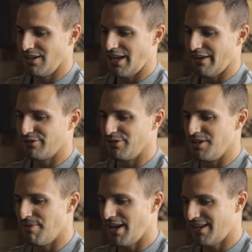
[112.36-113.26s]
after he
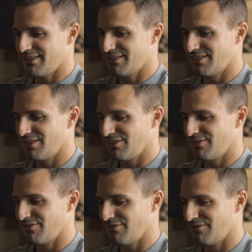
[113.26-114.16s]
passed
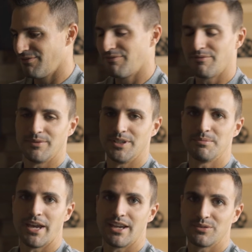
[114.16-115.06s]
this
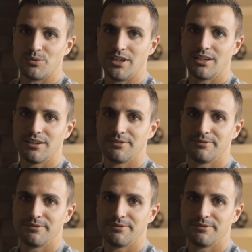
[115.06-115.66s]
past week.